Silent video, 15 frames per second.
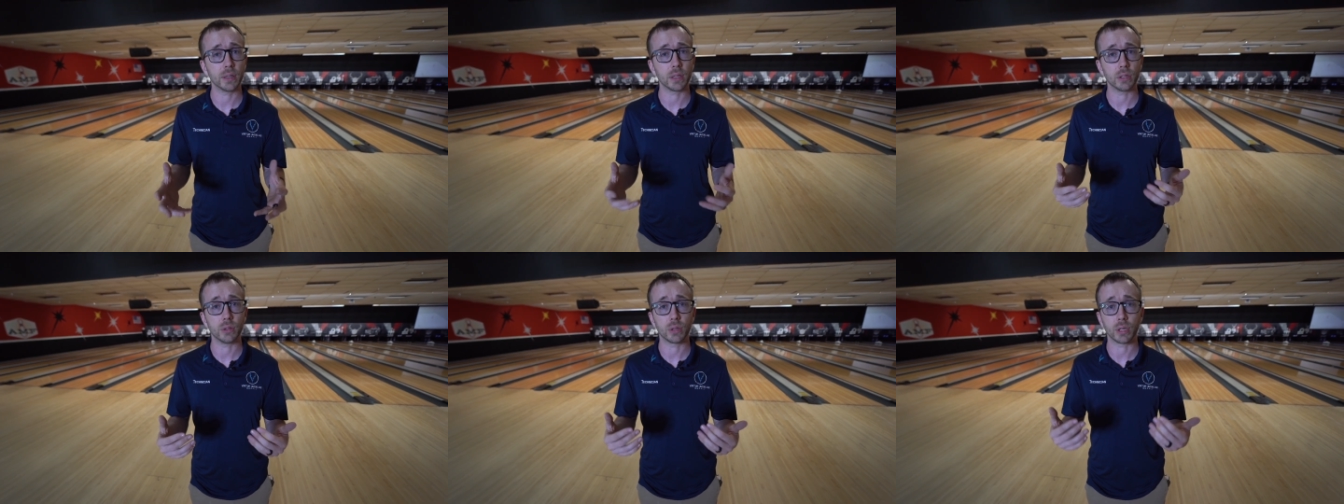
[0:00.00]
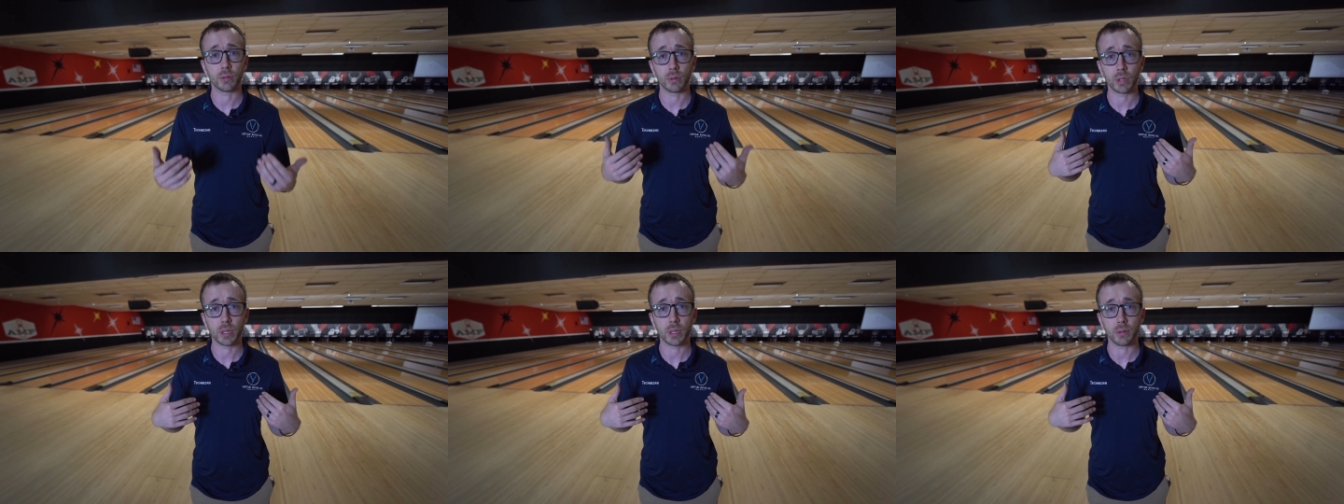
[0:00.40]
that you can
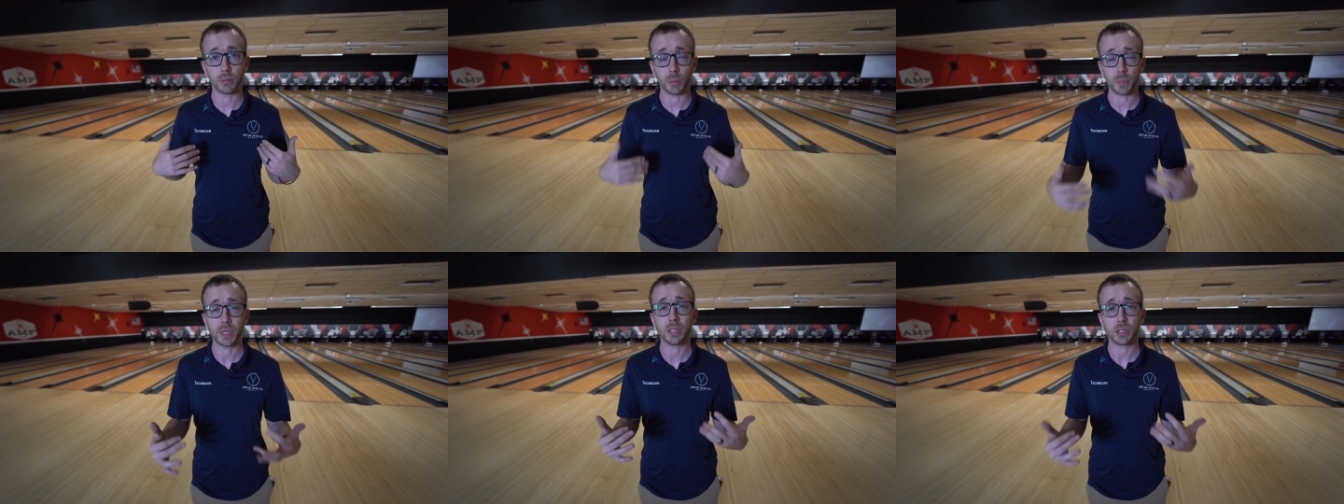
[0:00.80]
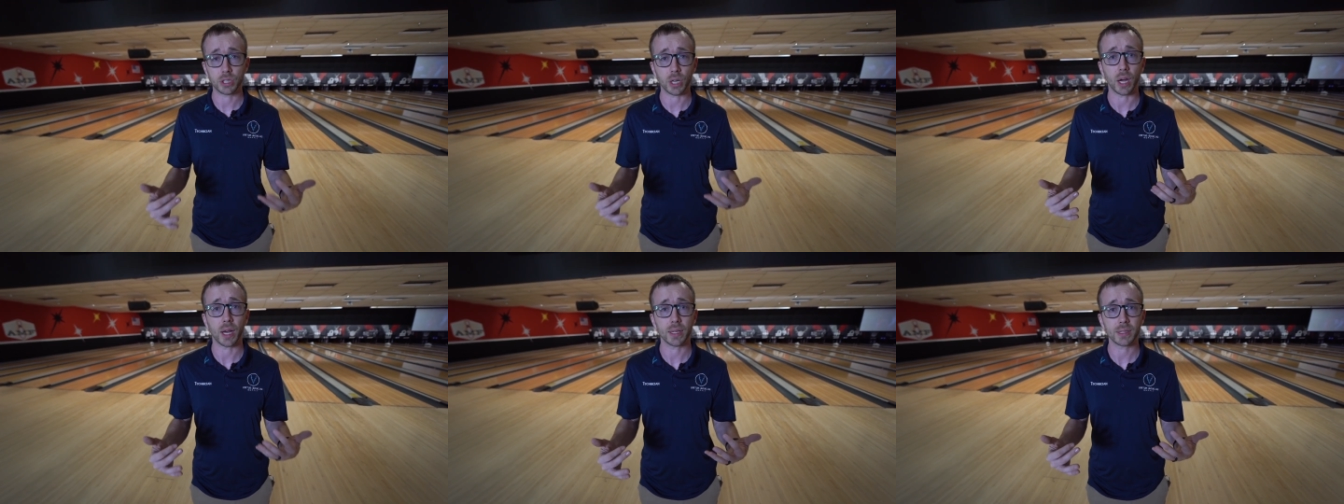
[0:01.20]
really repeat
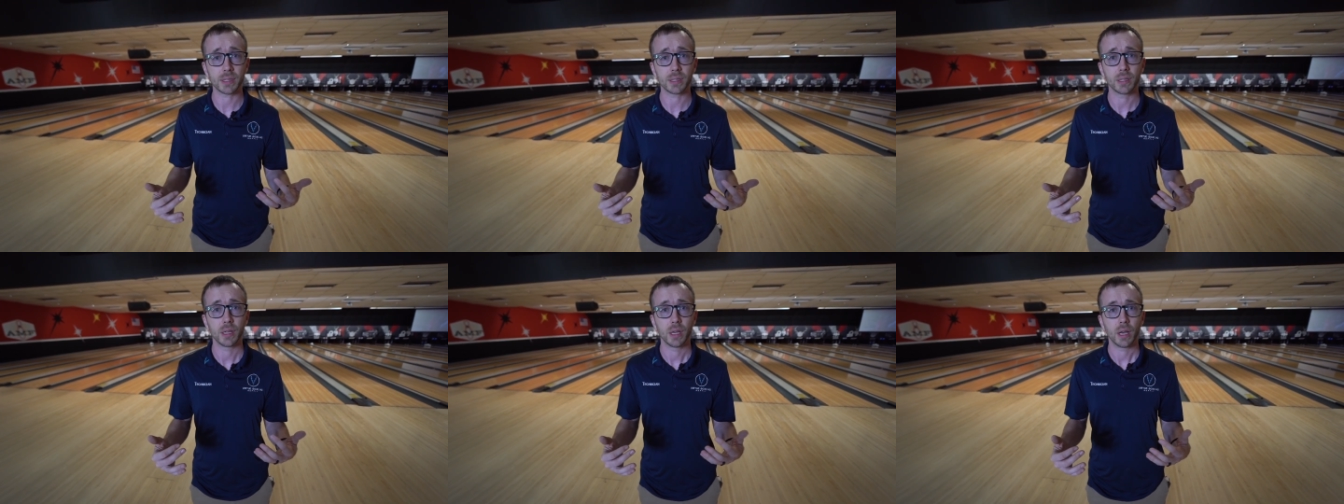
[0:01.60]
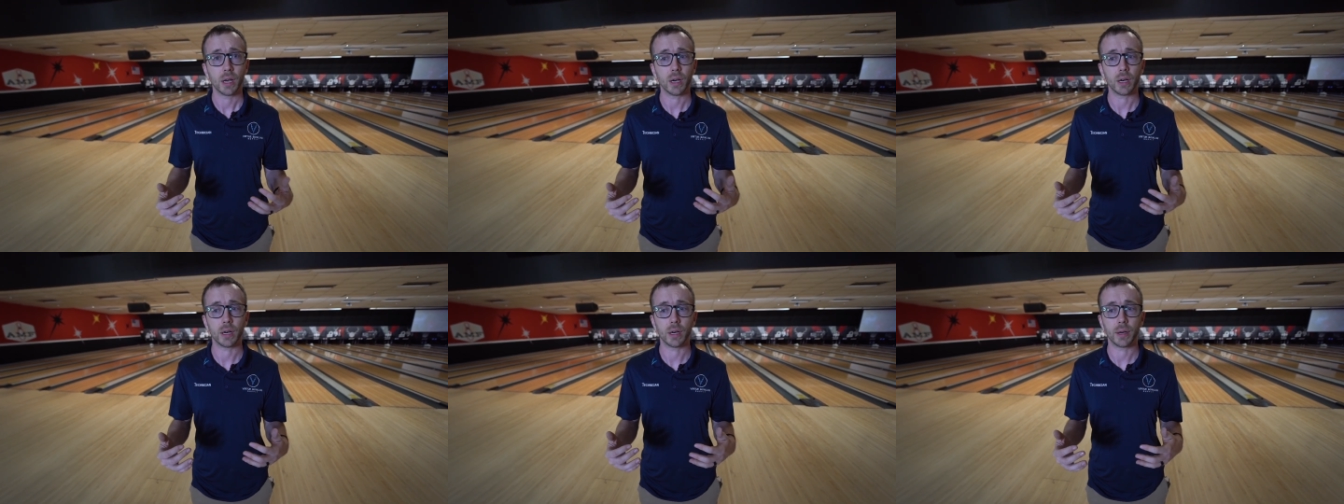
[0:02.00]
shots
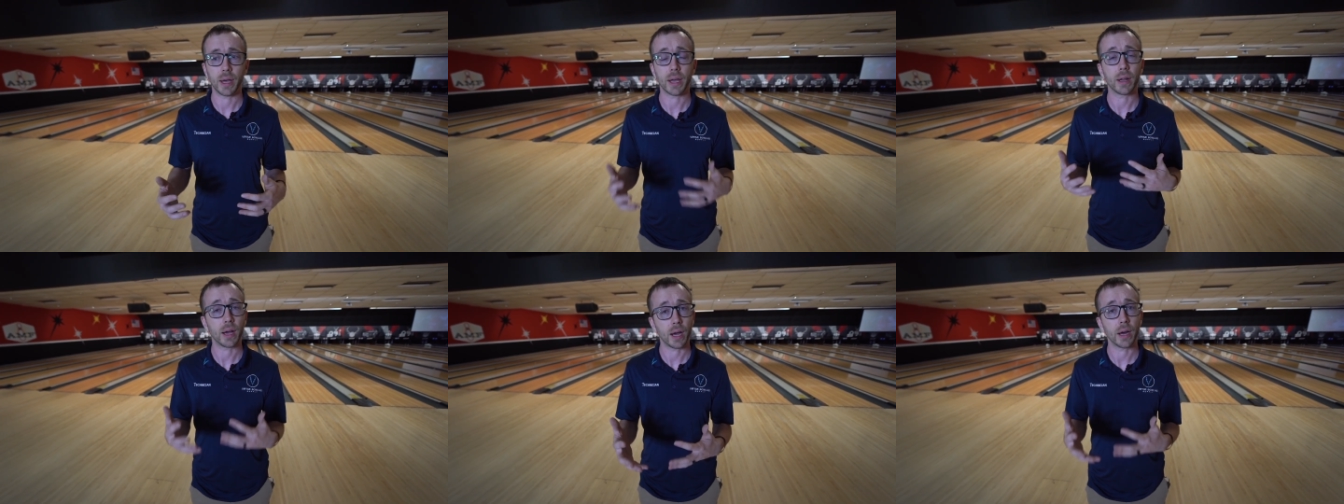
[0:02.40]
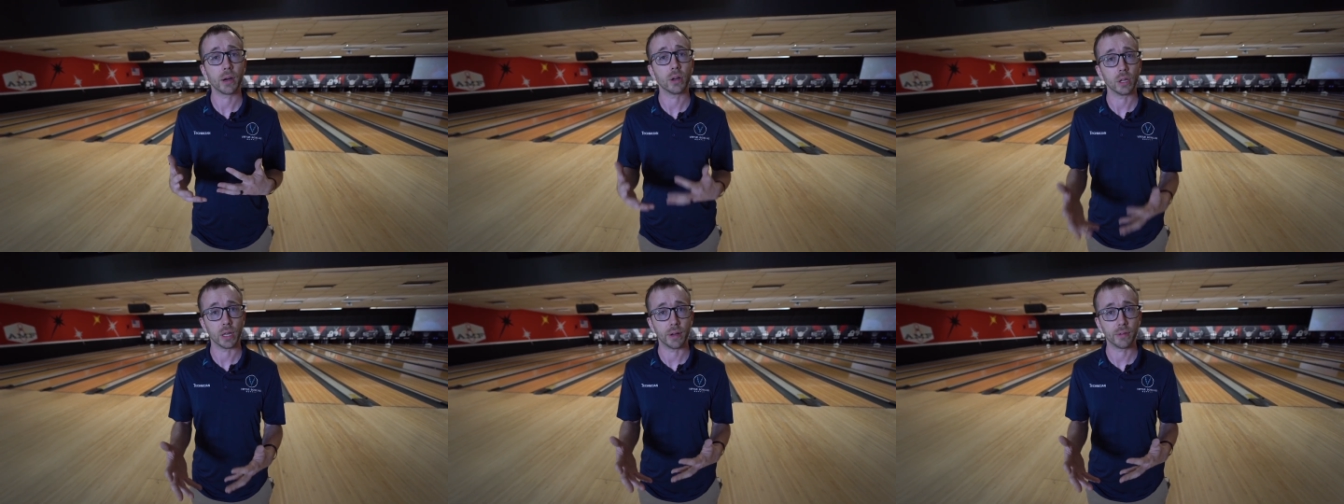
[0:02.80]
uh, at a
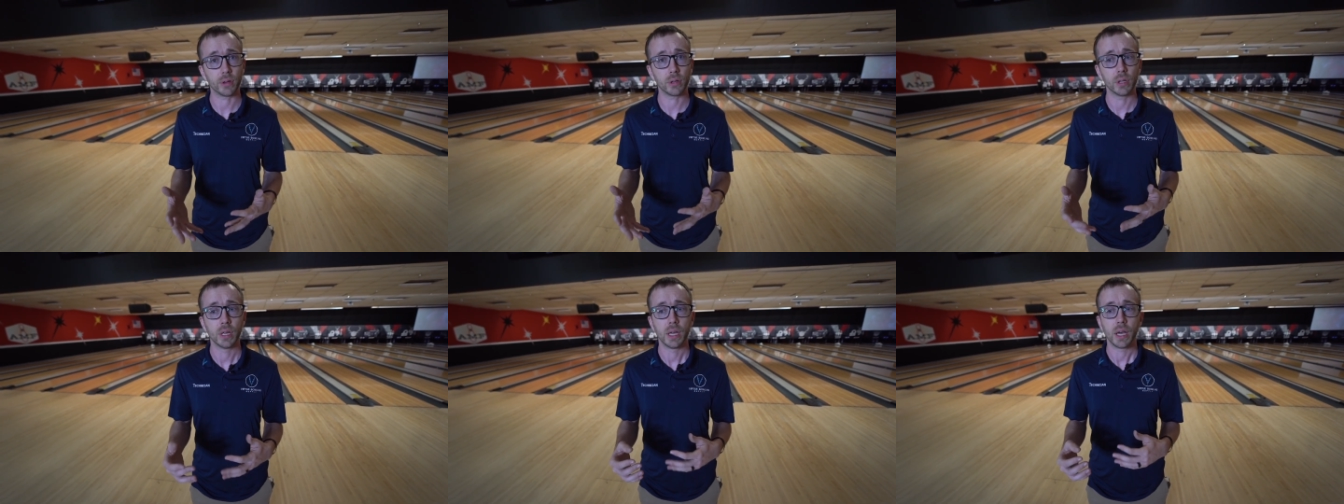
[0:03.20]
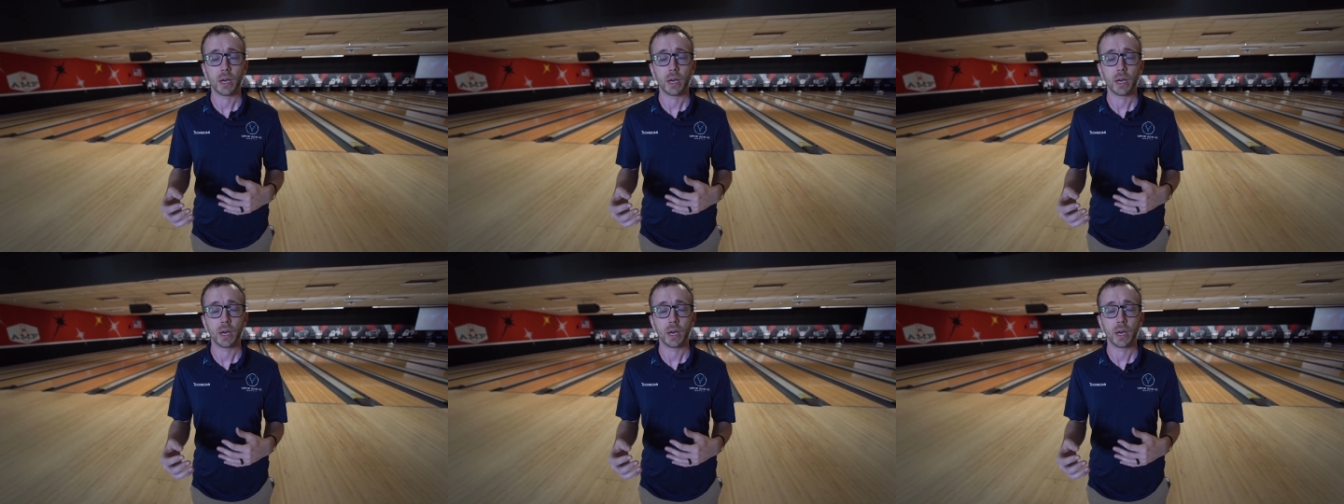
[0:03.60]
higher level,